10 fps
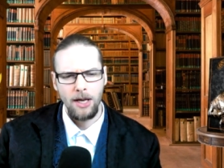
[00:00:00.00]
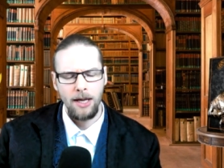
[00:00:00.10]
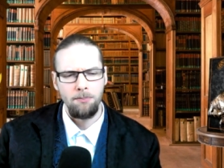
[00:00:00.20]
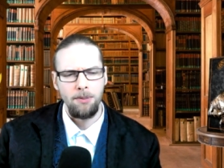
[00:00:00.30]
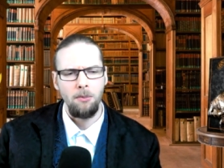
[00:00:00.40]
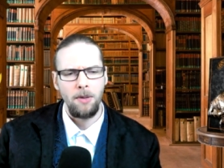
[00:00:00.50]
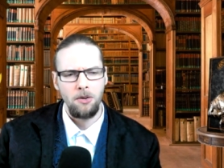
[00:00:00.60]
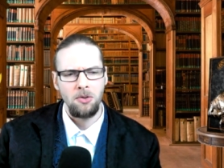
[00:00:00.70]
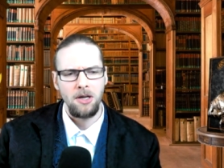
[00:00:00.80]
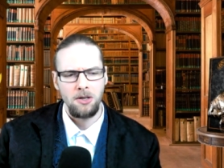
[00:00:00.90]
I built my
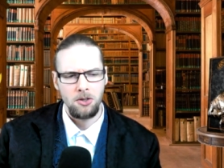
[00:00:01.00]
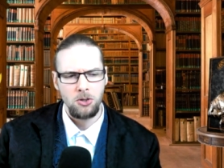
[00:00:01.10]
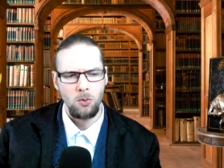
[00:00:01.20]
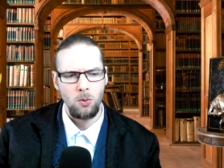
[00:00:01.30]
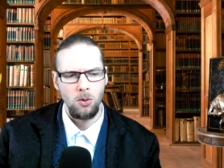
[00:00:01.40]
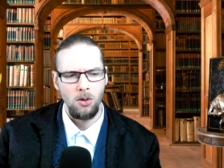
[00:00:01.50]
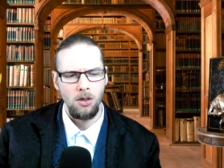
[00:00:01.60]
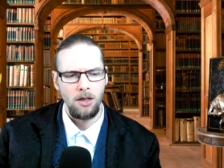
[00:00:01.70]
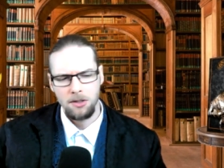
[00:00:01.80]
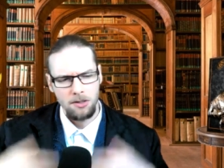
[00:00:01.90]
own art
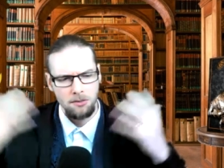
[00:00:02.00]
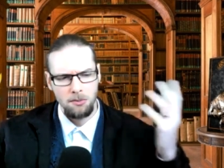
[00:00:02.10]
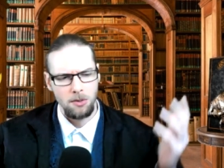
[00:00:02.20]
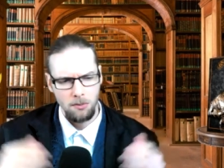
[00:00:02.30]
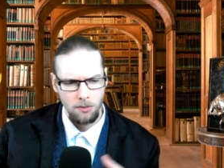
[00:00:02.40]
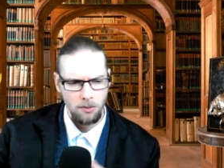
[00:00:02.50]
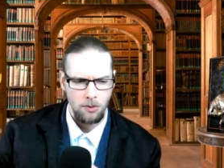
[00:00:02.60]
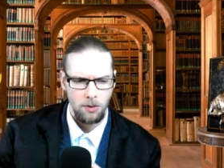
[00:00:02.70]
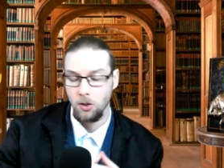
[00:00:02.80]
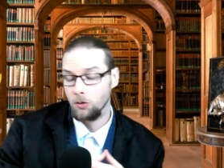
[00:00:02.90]
school as
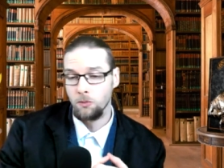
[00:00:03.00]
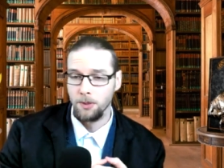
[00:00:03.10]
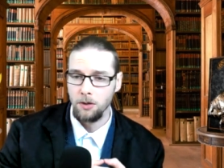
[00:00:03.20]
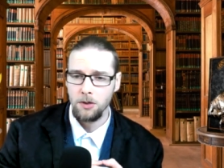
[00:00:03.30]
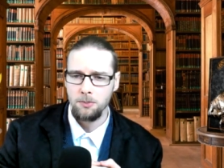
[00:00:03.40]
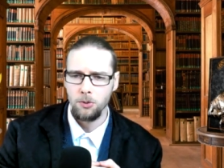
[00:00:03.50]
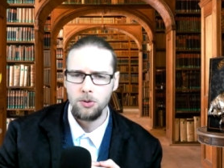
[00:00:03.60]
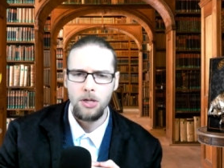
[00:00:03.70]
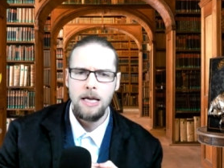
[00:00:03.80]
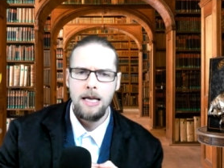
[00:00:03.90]
an entrepreneur, I suppose,